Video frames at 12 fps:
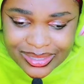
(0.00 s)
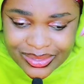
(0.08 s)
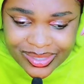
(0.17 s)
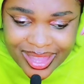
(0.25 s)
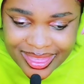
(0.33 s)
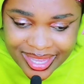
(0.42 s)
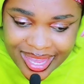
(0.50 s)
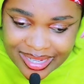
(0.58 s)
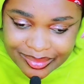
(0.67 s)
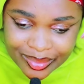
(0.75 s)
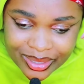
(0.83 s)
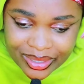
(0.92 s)
Look at that,
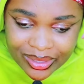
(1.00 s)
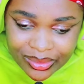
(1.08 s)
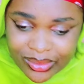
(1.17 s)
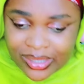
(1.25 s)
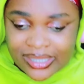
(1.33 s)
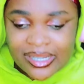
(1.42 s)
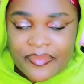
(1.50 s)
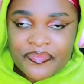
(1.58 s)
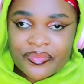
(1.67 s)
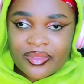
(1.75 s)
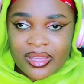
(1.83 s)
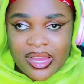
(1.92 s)
bruh. Look.
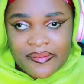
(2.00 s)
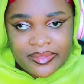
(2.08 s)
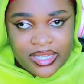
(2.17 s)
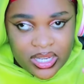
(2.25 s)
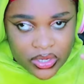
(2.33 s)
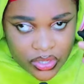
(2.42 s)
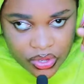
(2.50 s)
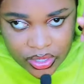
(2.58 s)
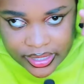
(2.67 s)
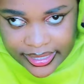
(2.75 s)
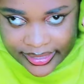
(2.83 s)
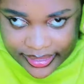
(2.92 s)
I'm telling you all
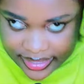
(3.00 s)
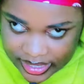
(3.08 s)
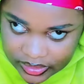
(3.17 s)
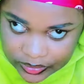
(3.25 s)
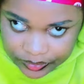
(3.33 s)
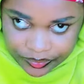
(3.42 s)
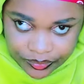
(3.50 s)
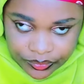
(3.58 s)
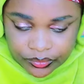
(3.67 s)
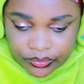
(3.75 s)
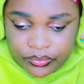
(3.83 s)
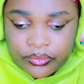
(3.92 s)
right now.
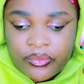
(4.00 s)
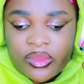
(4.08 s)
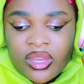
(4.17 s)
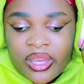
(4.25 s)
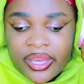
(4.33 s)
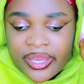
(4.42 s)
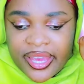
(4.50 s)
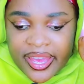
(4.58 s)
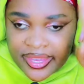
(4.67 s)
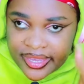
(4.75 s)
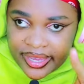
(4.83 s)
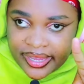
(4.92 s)

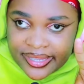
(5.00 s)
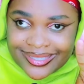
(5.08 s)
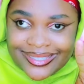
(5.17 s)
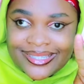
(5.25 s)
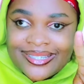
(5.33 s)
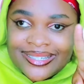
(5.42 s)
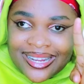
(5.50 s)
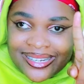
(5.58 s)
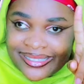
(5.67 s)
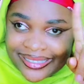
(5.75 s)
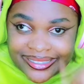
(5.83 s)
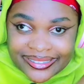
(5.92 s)
Kenya is
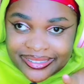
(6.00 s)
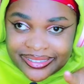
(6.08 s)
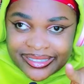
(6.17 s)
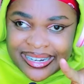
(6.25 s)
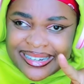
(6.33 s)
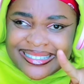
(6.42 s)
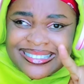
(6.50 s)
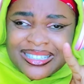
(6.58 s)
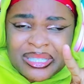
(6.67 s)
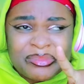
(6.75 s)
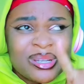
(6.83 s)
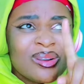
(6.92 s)
stranded.
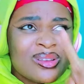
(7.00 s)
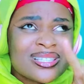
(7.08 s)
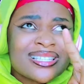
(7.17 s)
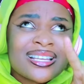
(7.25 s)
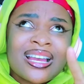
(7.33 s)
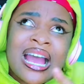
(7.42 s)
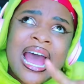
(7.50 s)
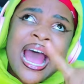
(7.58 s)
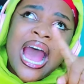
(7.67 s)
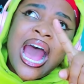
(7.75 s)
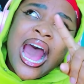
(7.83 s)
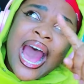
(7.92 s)
Because
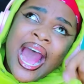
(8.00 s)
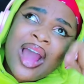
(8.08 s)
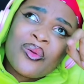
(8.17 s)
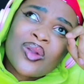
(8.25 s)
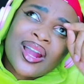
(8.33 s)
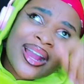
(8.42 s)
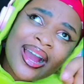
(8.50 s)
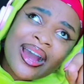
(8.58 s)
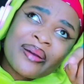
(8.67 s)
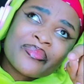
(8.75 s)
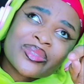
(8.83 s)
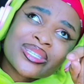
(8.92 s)
how
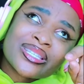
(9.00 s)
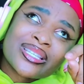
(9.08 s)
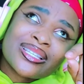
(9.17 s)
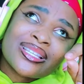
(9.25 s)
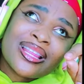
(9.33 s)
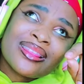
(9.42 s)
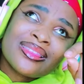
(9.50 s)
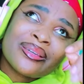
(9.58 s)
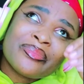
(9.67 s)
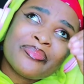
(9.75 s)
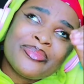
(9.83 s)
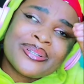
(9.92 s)
comes
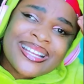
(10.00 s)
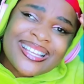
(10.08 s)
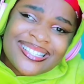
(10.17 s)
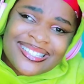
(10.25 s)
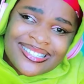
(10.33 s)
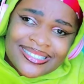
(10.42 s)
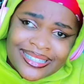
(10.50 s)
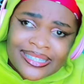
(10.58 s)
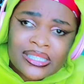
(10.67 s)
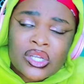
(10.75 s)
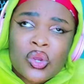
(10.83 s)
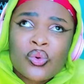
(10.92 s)
the
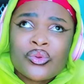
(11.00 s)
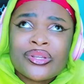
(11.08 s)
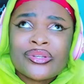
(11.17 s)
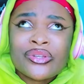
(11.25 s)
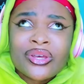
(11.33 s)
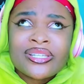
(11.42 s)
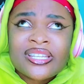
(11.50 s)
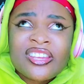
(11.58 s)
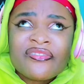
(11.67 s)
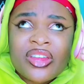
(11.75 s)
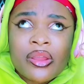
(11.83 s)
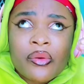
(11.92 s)
president could not
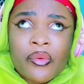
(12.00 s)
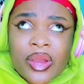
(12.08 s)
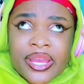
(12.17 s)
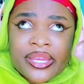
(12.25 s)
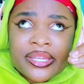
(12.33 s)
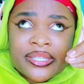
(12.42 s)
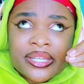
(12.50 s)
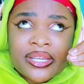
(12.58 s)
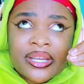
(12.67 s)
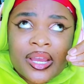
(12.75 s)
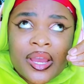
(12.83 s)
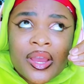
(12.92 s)
even wait
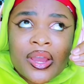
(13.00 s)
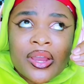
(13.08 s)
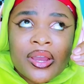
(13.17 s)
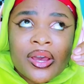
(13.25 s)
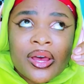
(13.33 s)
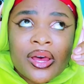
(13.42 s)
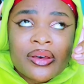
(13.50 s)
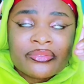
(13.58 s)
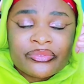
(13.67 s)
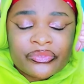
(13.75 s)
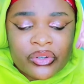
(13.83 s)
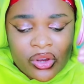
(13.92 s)

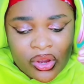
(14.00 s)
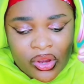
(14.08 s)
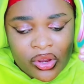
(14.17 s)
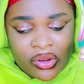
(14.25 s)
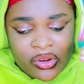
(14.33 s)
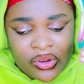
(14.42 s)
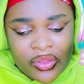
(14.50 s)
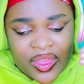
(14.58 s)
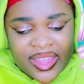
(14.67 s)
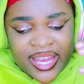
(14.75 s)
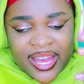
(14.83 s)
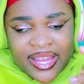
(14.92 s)
for
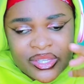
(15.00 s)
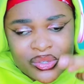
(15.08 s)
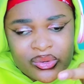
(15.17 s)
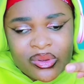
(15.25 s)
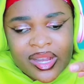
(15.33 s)
the two